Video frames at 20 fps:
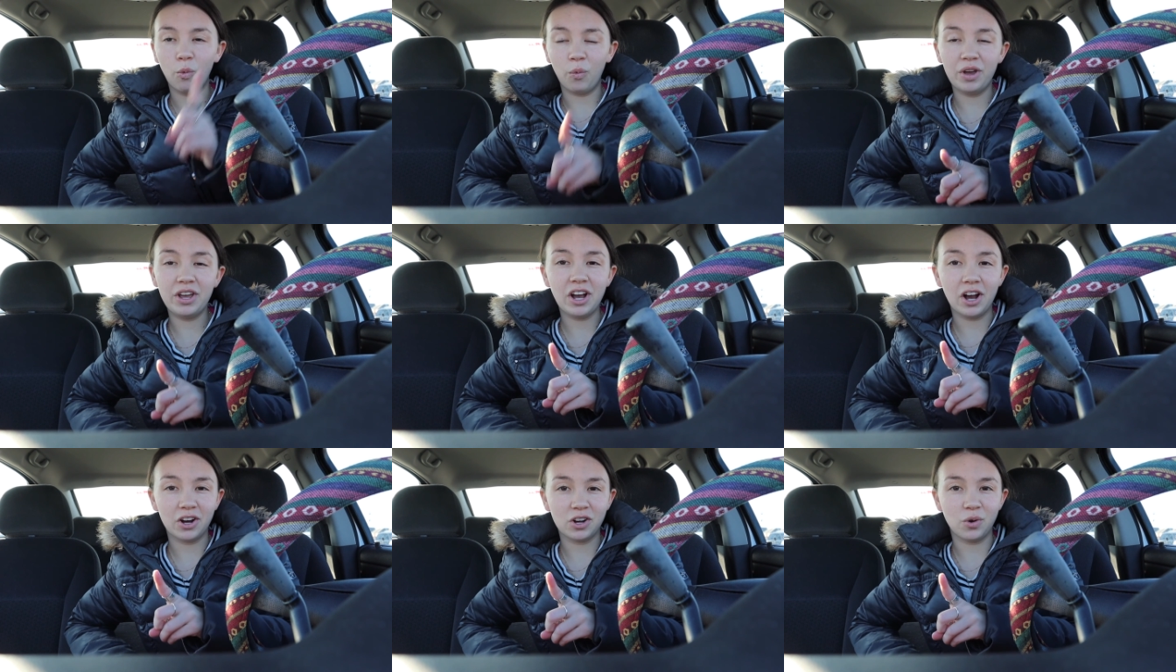
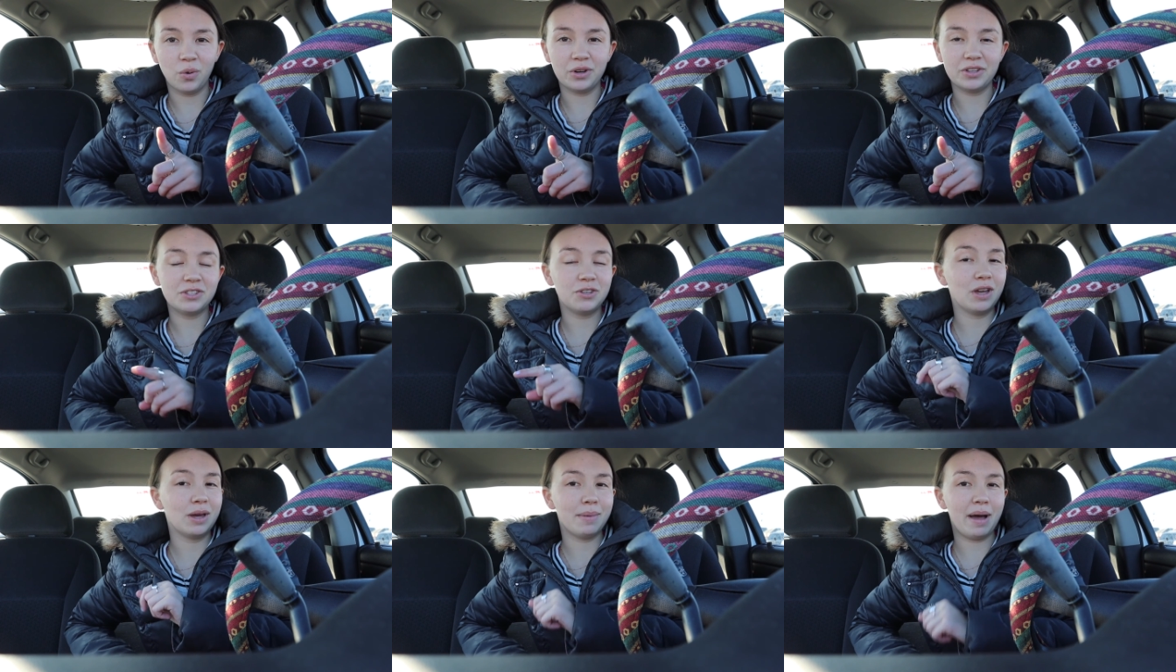we are
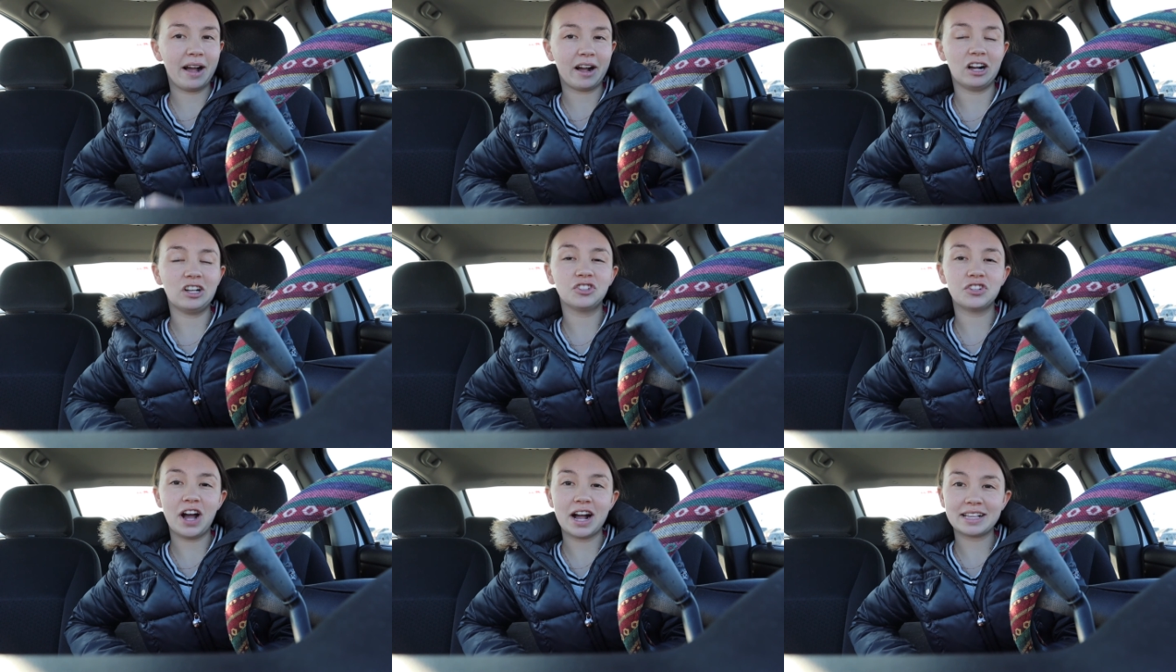going to get back
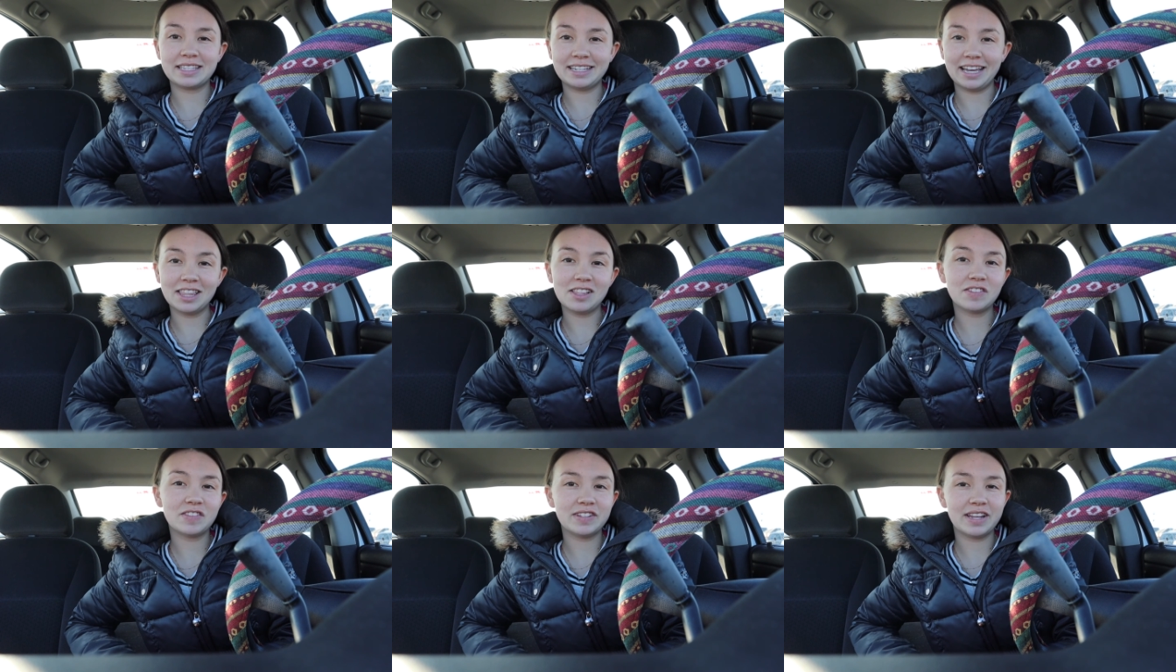on track
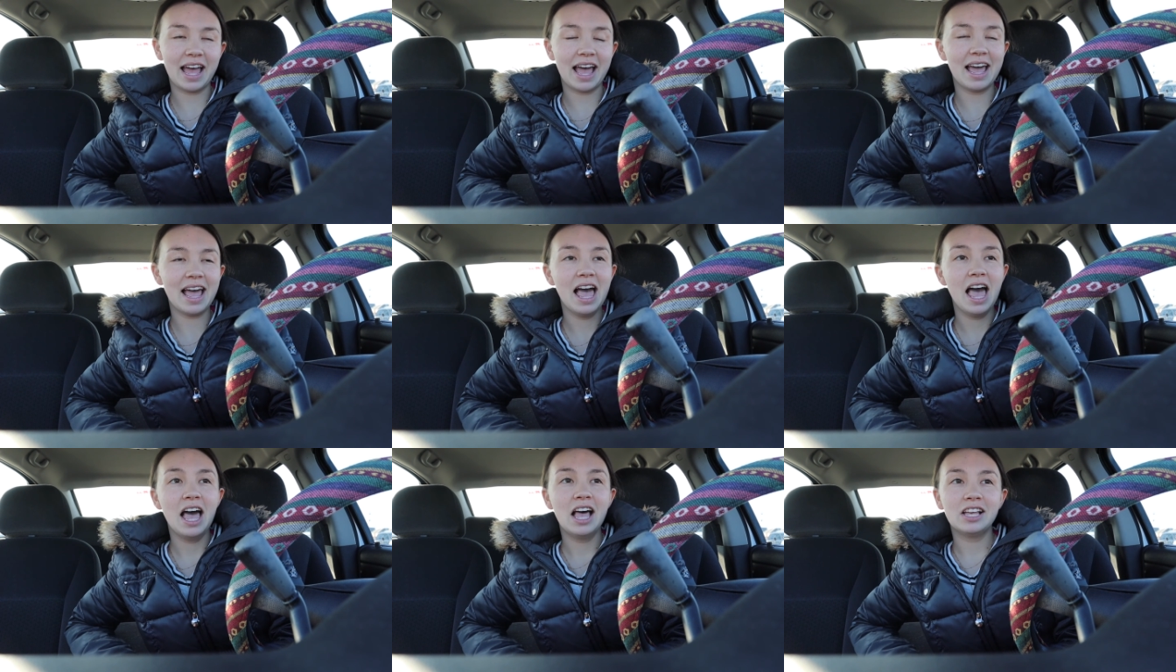together
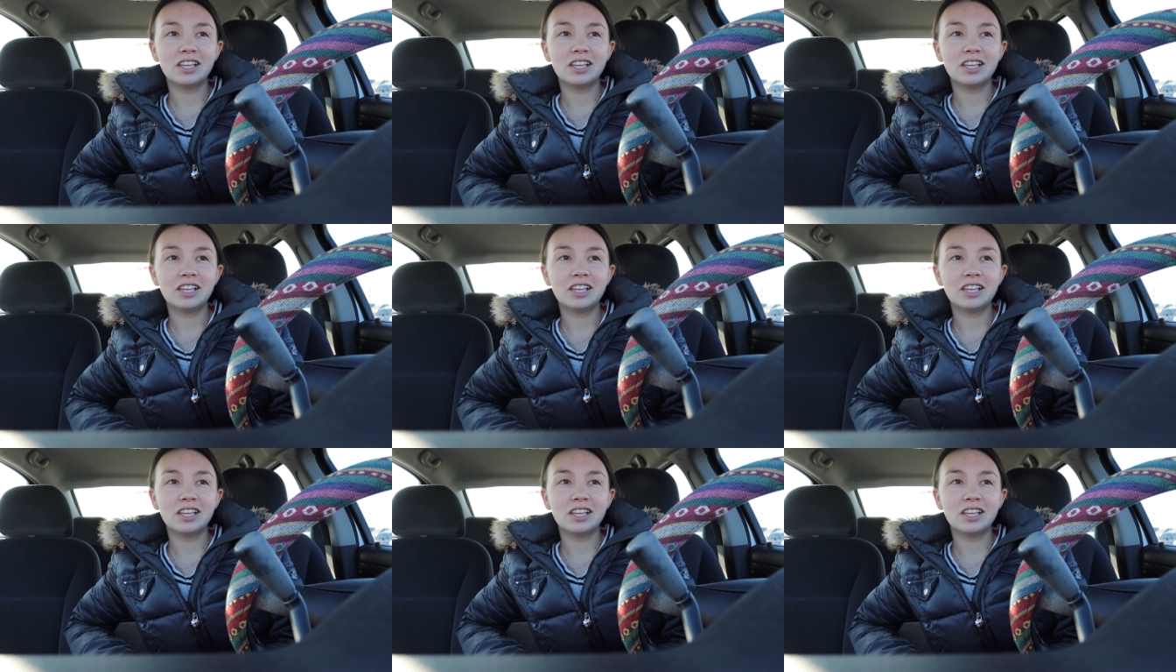today.